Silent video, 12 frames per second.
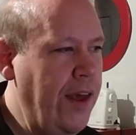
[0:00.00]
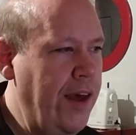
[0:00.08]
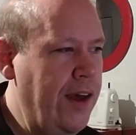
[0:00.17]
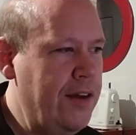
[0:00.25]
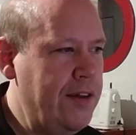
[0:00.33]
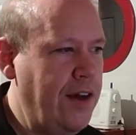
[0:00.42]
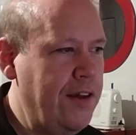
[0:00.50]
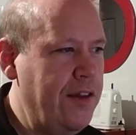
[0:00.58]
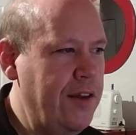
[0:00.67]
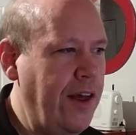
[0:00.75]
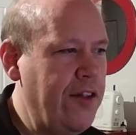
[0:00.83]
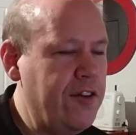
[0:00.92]
And
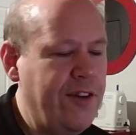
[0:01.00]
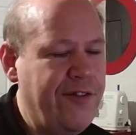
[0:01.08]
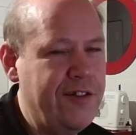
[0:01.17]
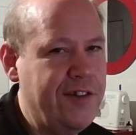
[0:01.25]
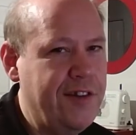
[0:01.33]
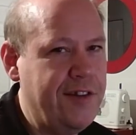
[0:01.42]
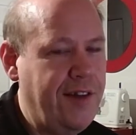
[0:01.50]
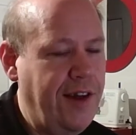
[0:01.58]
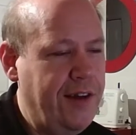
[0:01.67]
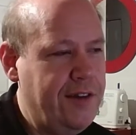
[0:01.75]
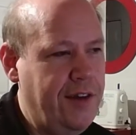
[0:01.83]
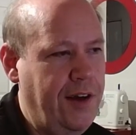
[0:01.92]
the other difference is
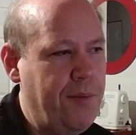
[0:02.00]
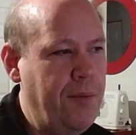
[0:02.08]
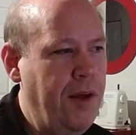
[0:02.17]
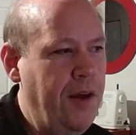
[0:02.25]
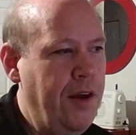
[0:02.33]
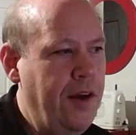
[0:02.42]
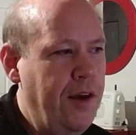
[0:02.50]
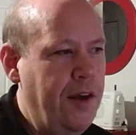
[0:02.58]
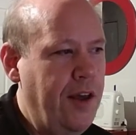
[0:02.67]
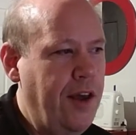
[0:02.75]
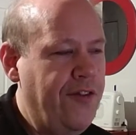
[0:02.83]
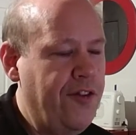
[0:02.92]
that
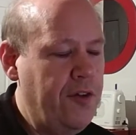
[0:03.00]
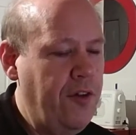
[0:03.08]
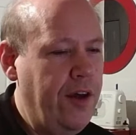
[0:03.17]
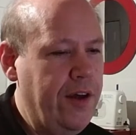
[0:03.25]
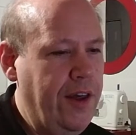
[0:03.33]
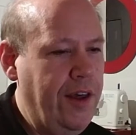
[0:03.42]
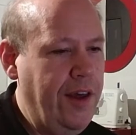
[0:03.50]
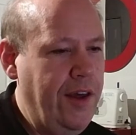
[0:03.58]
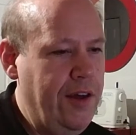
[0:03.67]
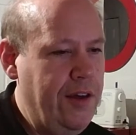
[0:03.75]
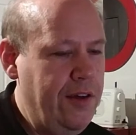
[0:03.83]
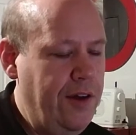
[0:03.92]
if you're logging in